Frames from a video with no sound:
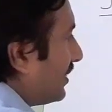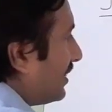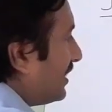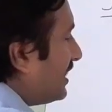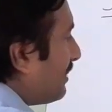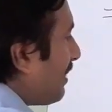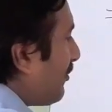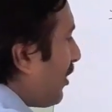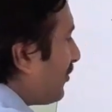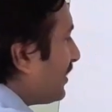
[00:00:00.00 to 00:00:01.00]
EMF
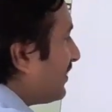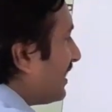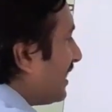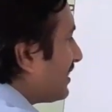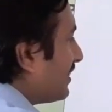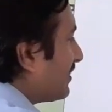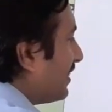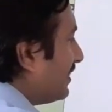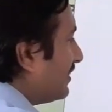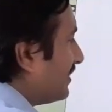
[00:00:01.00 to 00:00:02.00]
of this electric cell
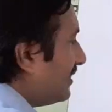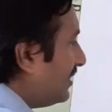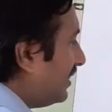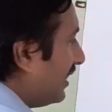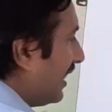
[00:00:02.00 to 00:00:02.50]
is E,